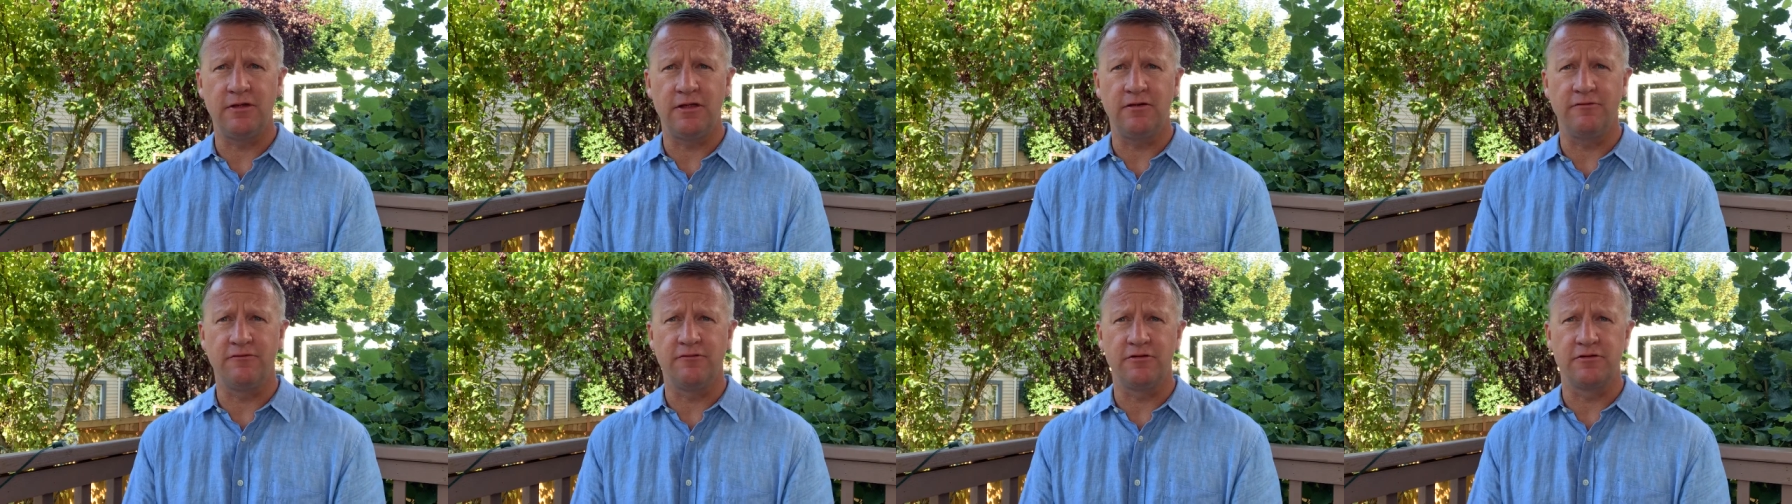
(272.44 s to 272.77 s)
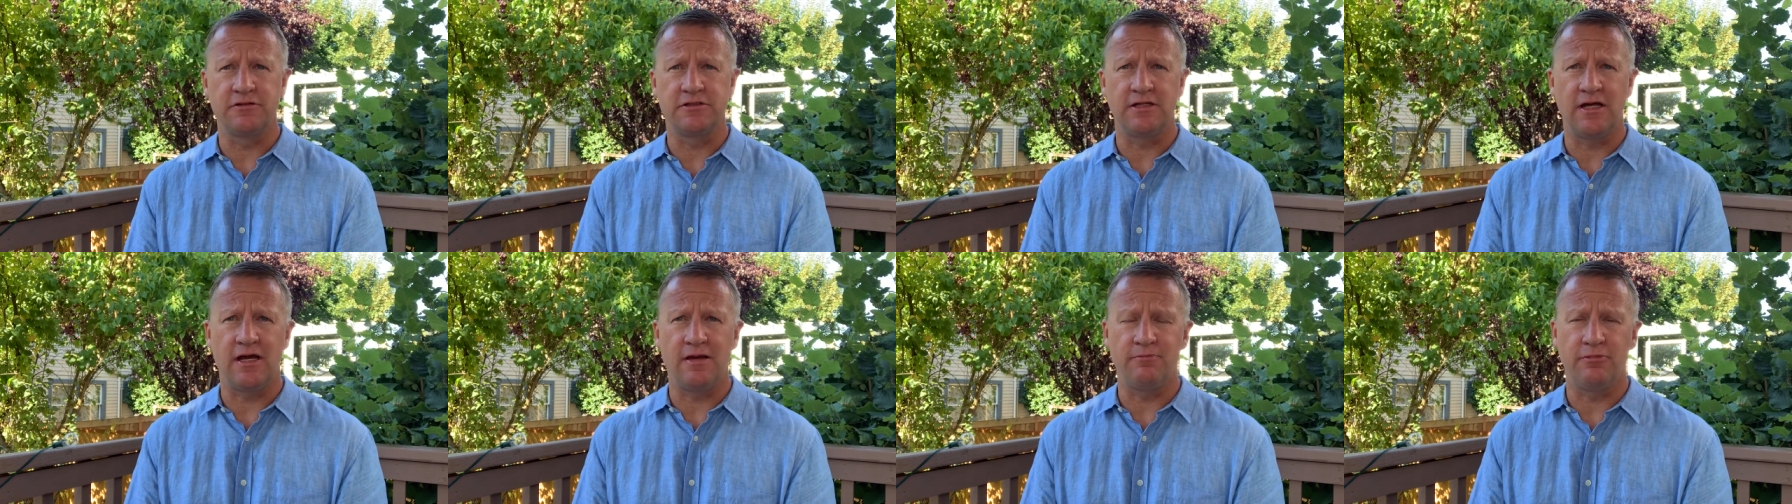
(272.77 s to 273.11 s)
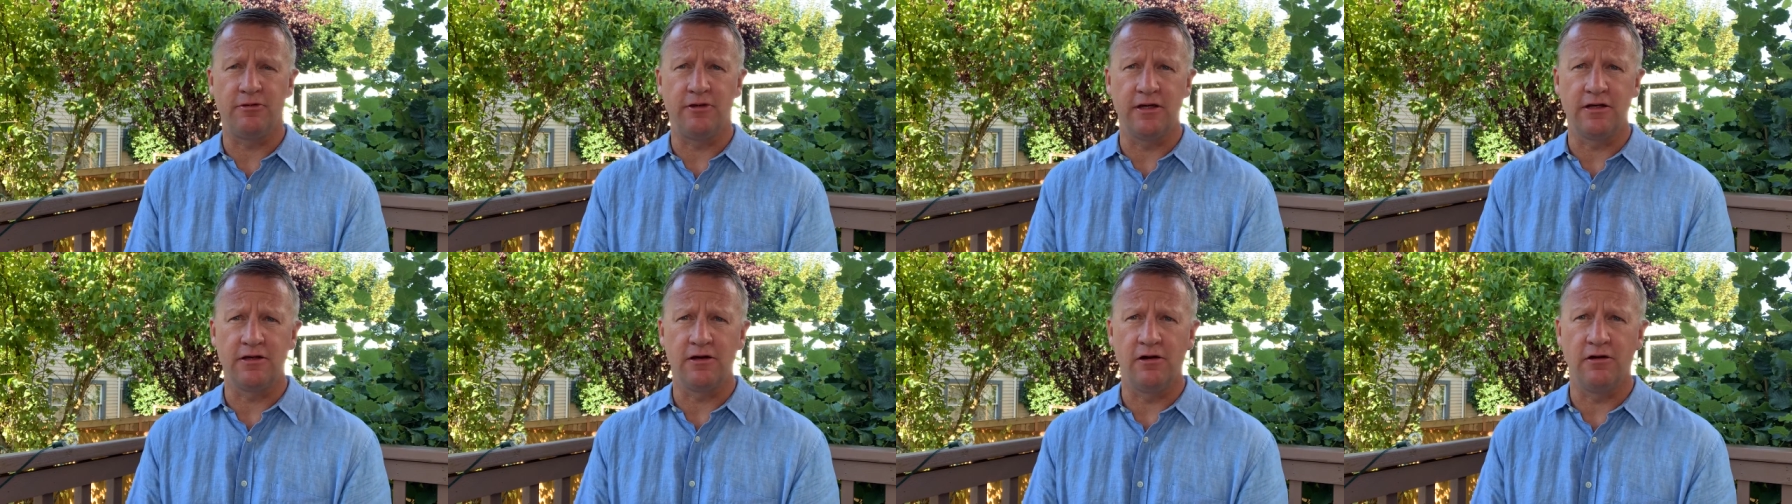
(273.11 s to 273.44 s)
the first time
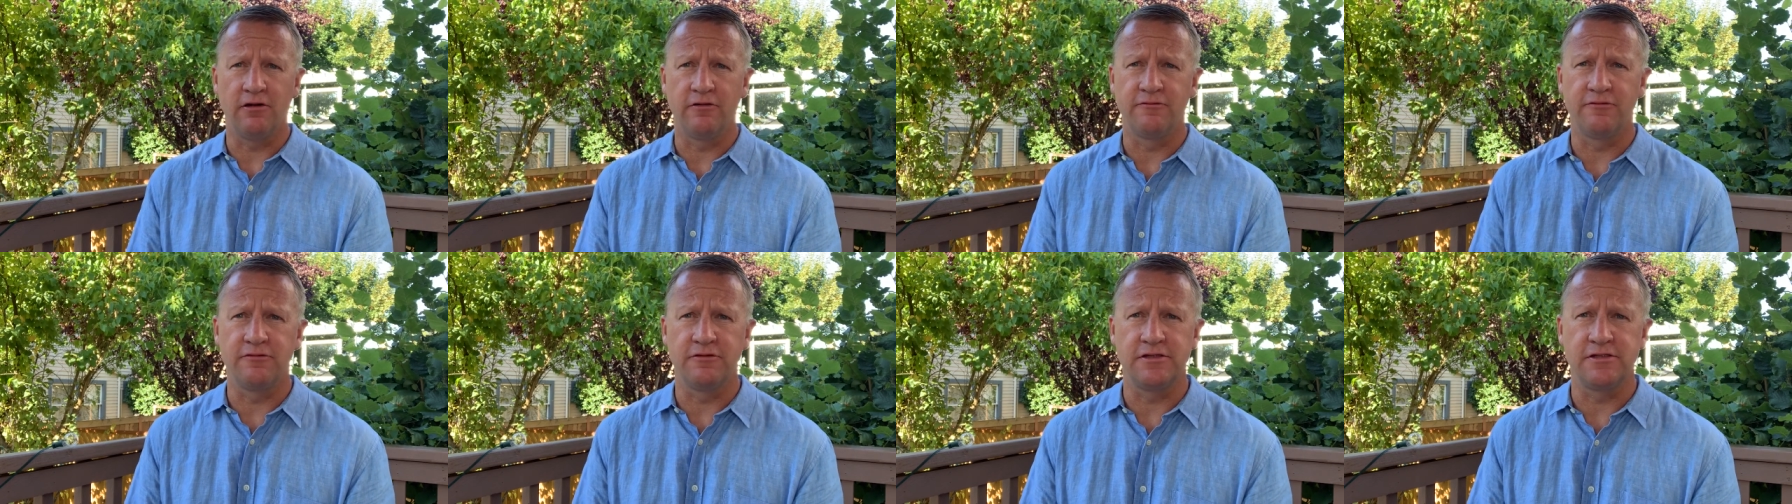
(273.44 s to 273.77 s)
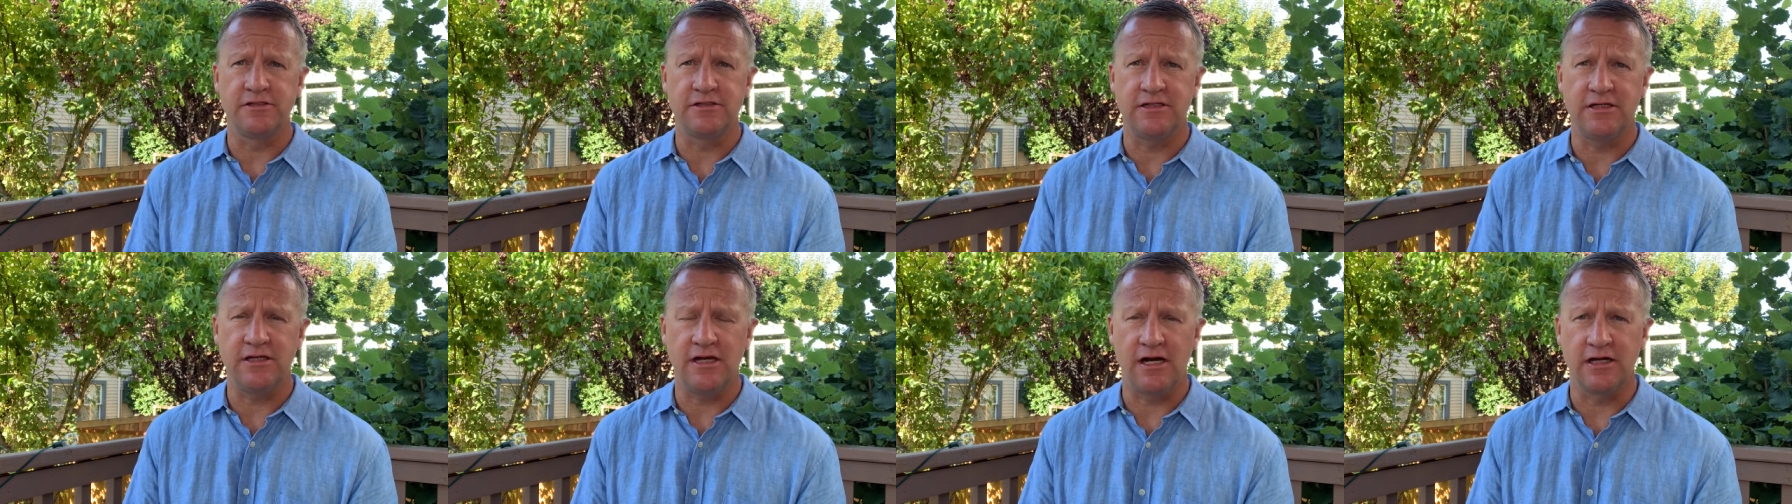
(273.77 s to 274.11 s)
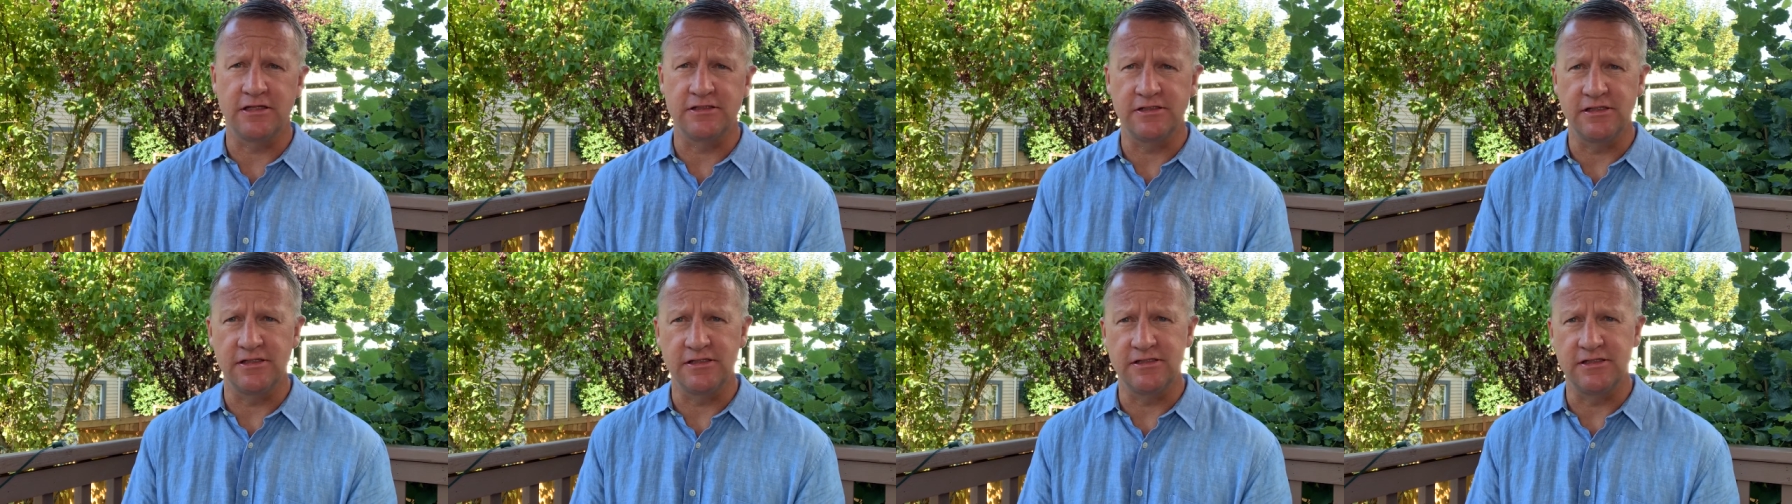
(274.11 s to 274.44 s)
play caller for the
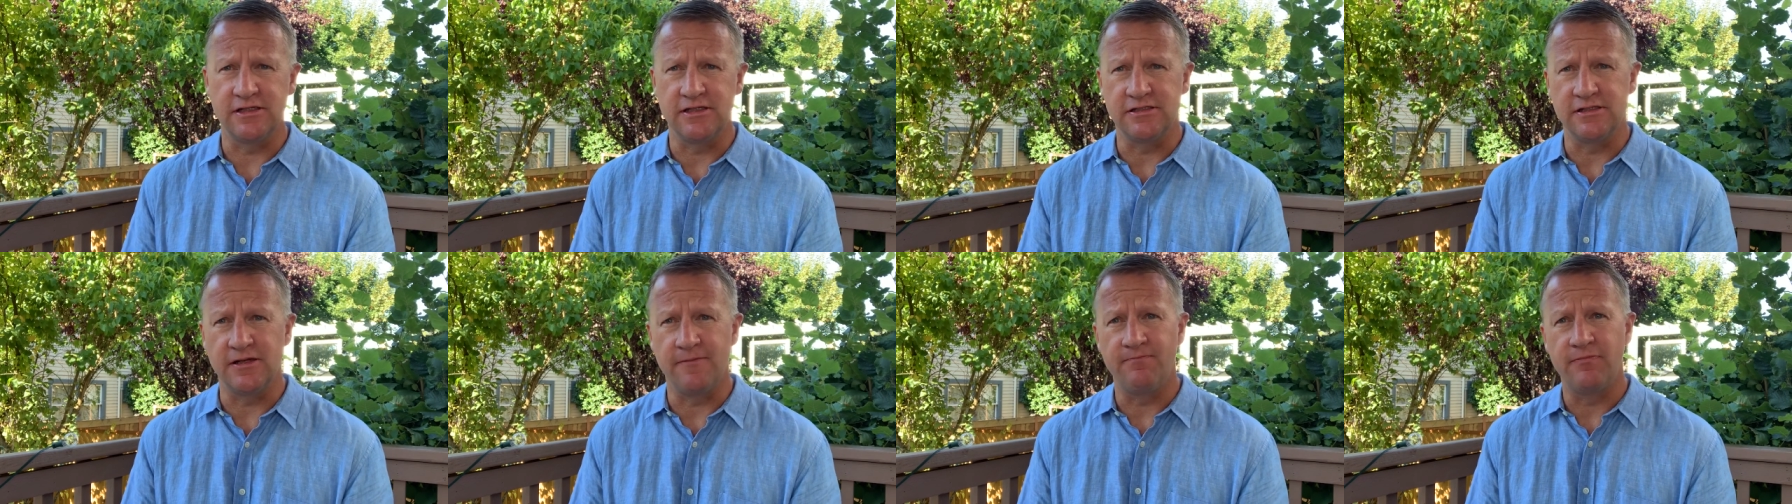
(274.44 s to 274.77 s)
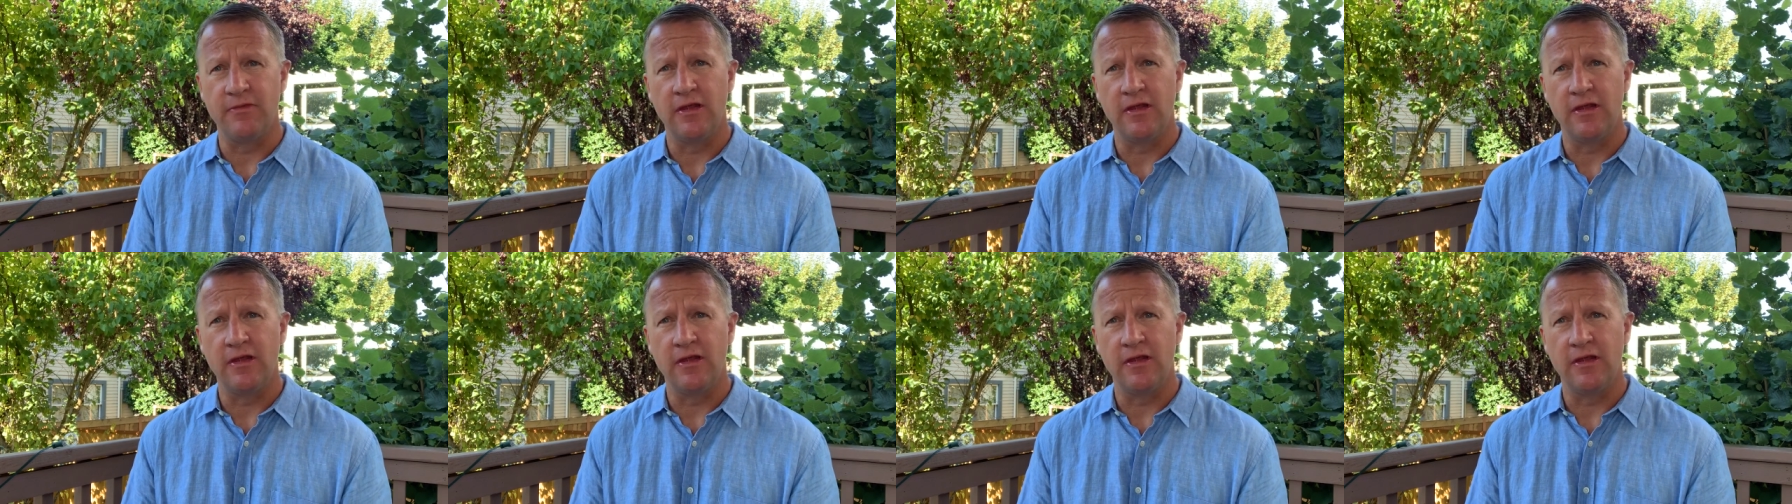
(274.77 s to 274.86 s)
Seahawks this season.